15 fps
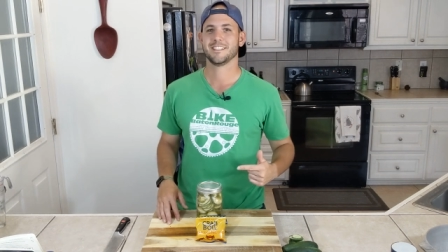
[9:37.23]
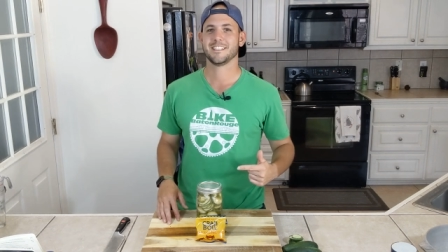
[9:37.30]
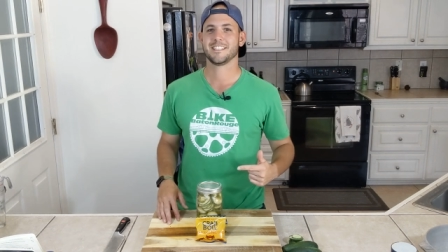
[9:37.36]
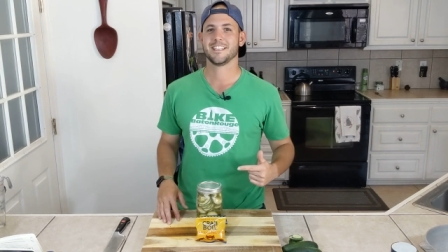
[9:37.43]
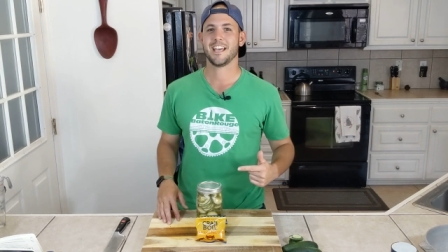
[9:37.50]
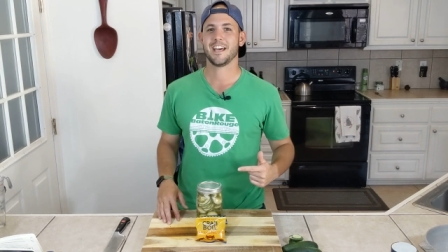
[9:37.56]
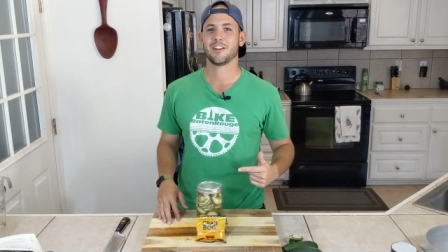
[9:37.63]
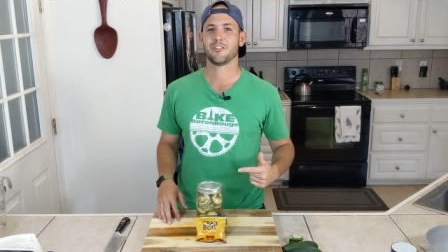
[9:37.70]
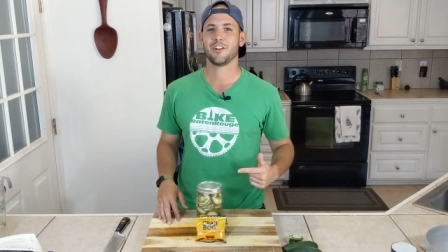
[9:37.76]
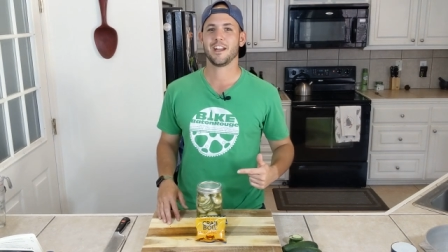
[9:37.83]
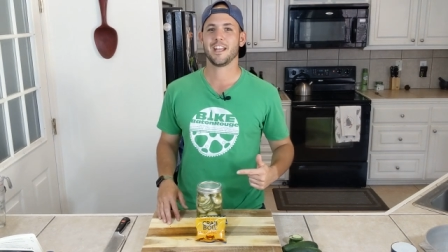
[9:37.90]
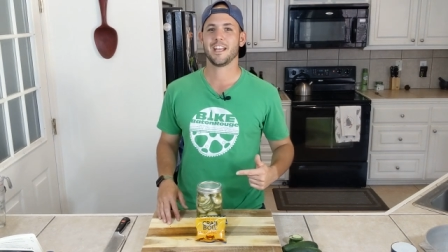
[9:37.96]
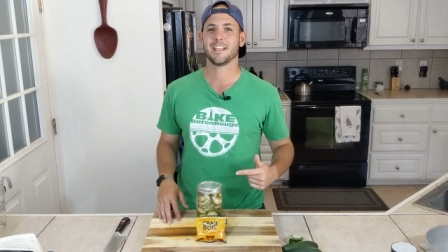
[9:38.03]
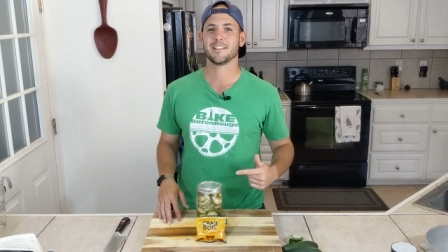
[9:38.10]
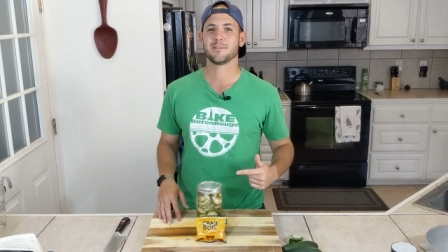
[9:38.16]

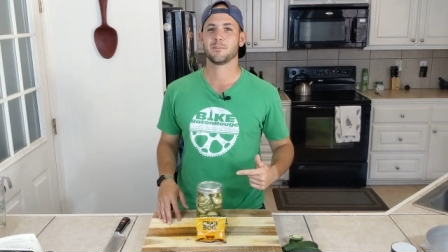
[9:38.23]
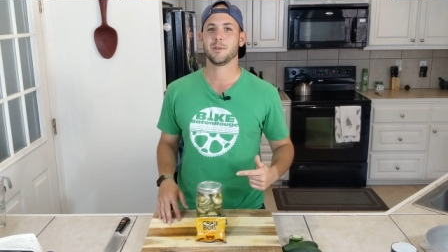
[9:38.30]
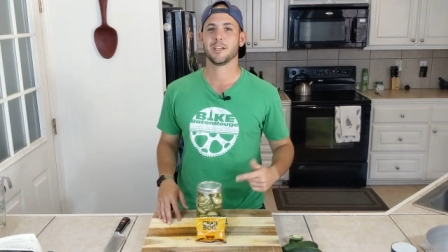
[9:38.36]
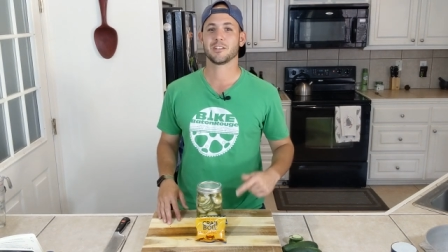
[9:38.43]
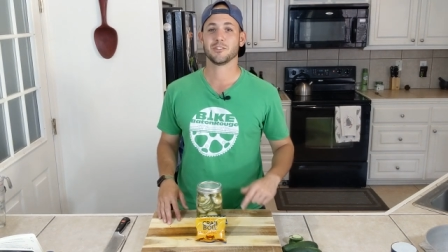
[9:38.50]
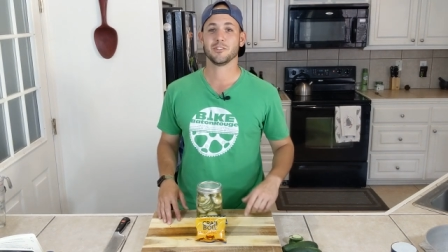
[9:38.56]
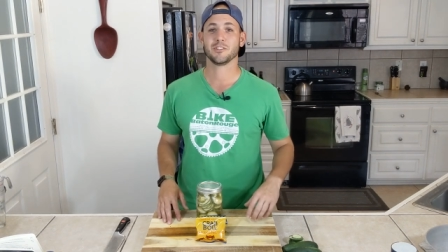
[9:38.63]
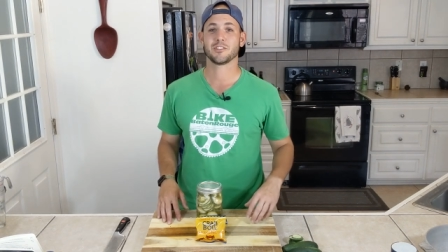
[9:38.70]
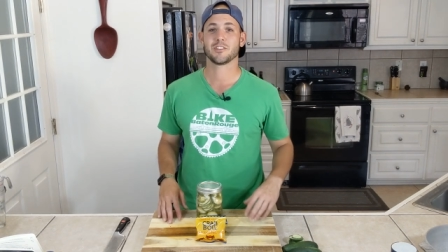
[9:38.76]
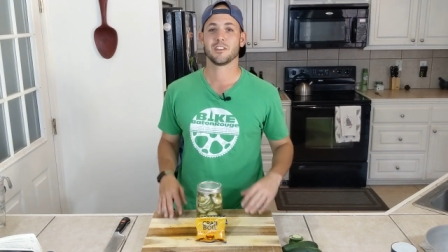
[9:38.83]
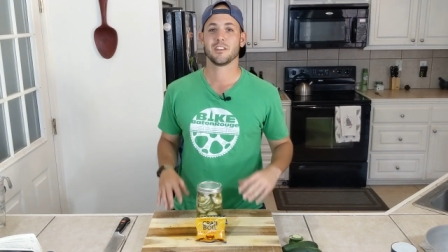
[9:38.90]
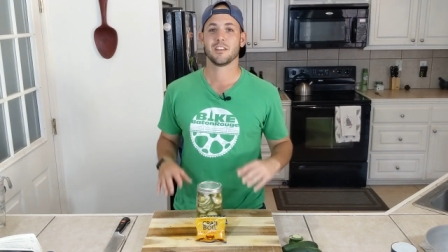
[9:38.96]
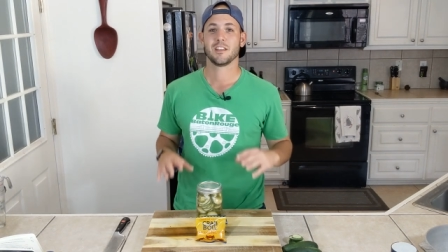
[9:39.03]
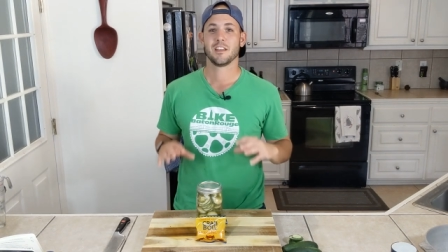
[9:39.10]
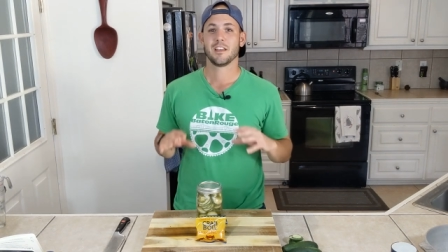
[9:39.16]
Zatarain's
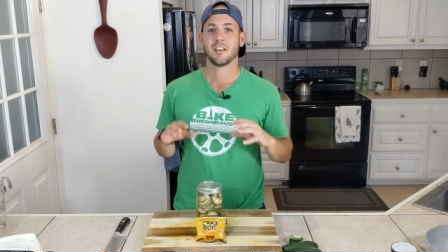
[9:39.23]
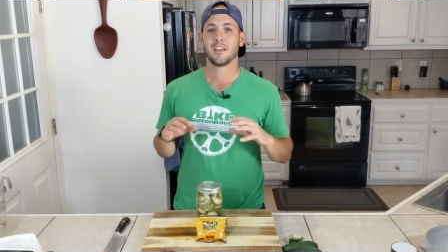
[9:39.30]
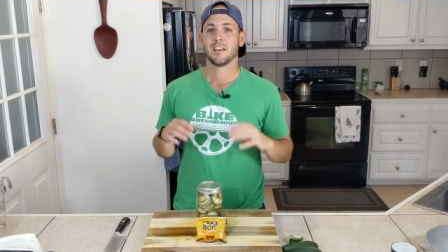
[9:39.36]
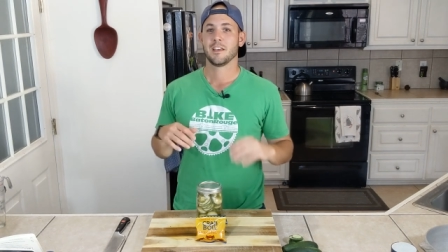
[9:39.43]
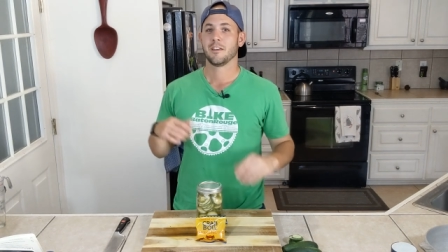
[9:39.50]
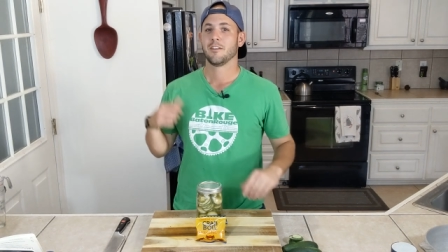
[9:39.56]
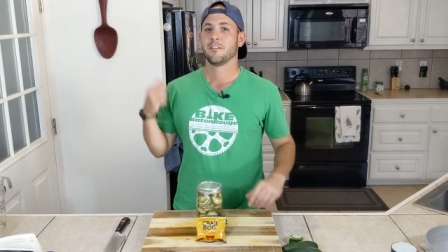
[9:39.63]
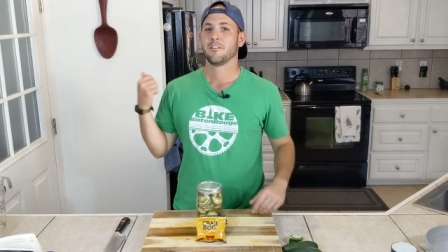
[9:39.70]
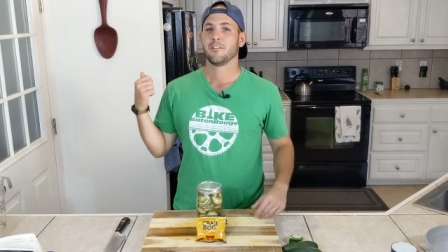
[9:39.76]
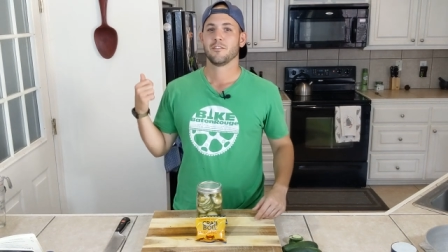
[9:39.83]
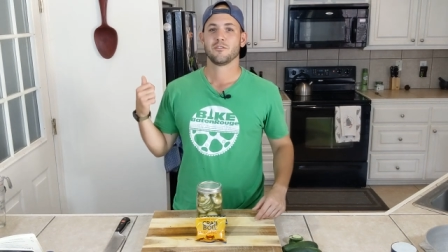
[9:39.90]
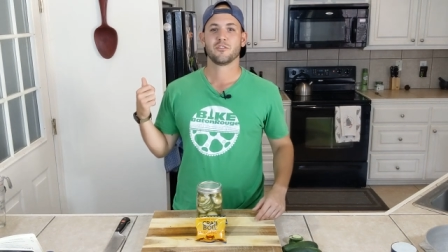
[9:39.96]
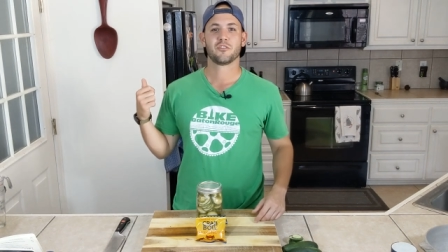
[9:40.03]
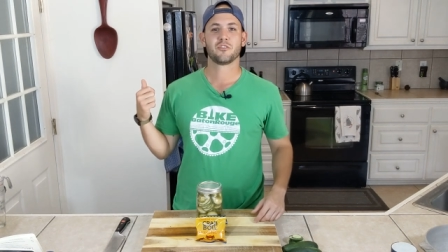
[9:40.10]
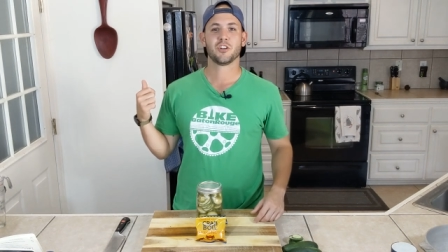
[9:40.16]
pickles,
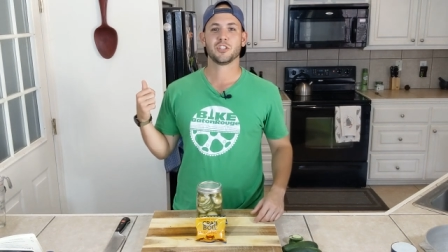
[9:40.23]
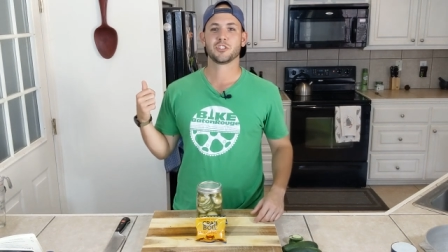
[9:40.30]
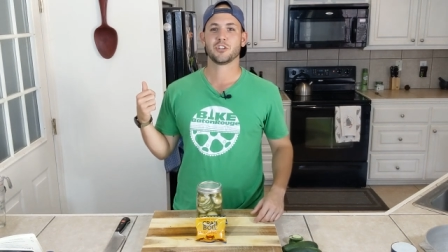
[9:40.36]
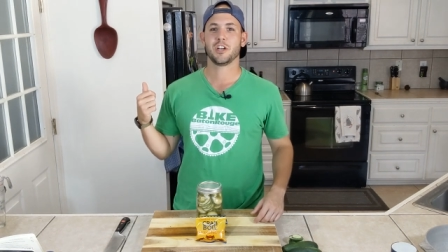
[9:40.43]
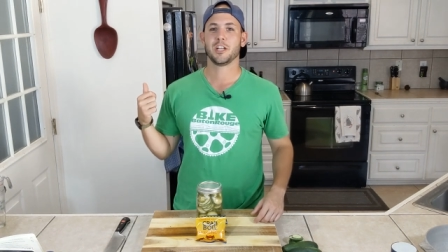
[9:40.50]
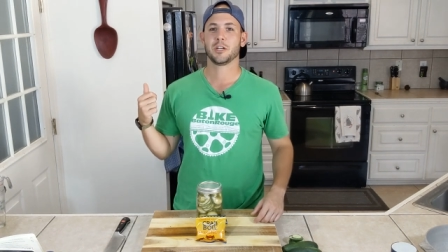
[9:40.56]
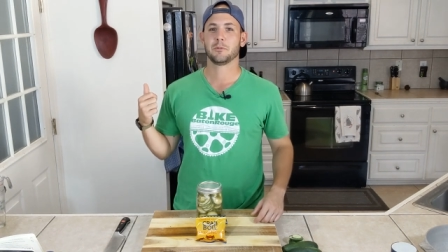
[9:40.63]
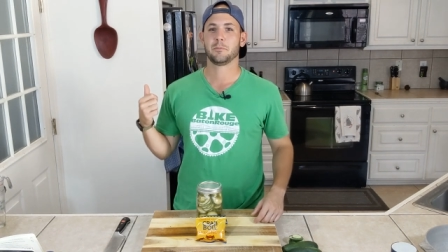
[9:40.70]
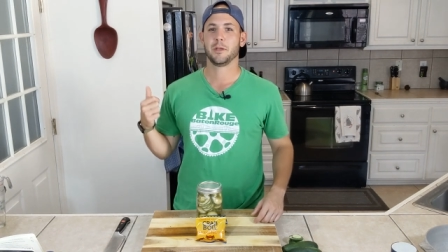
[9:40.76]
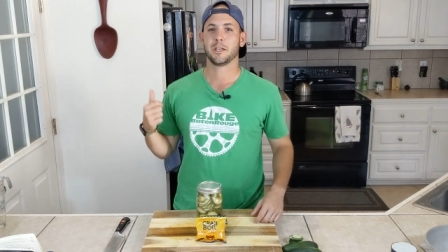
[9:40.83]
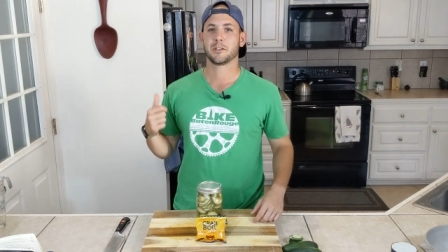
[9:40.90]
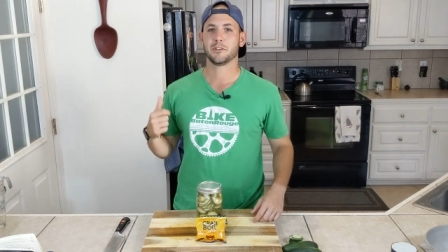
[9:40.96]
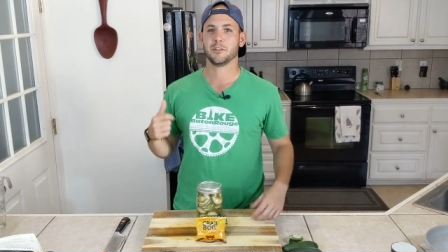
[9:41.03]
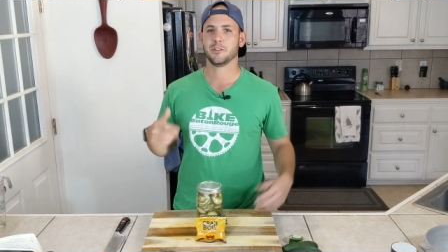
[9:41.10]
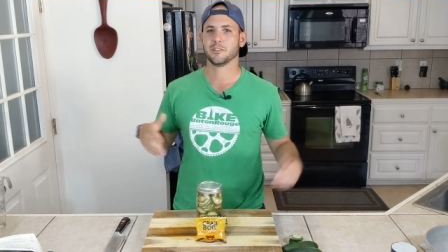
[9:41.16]
refrigerator
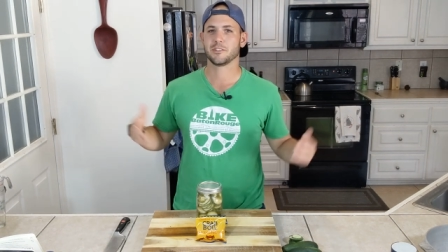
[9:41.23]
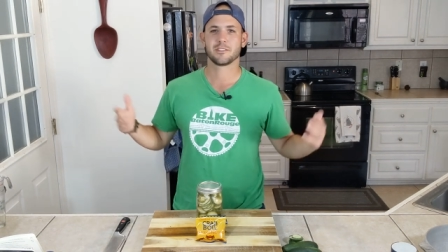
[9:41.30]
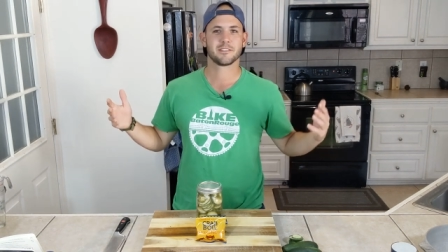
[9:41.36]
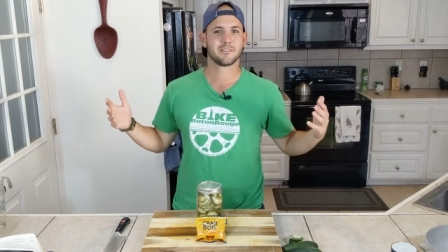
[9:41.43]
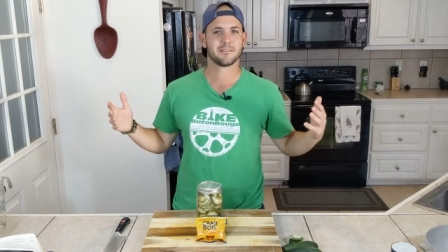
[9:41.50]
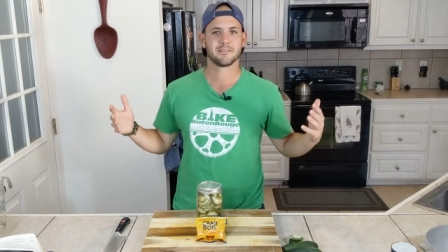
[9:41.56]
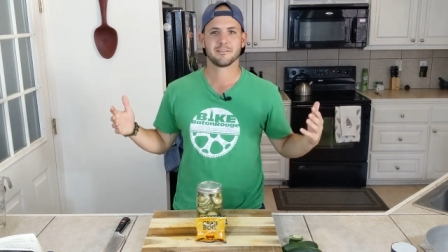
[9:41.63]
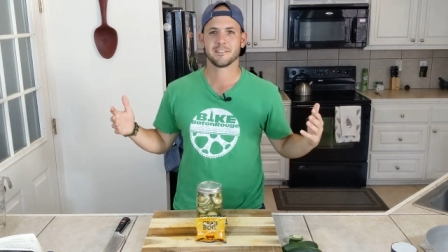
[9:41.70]
pickles,